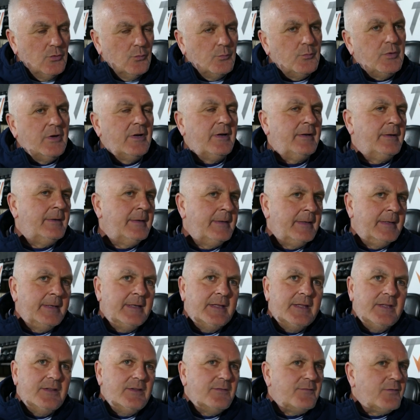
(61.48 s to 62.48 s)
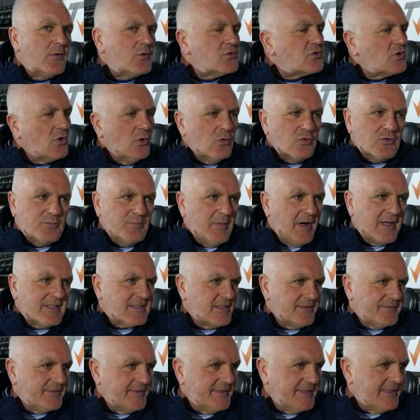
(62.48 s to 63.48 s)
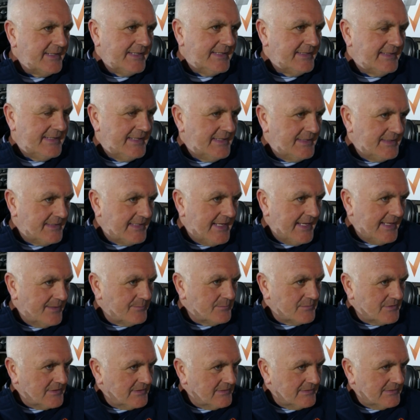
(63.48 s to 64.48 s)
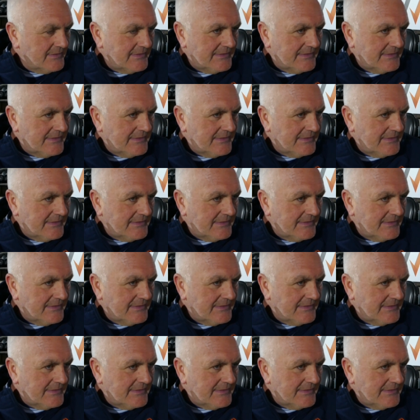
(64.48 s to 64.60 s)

know, the first goal's massive in games,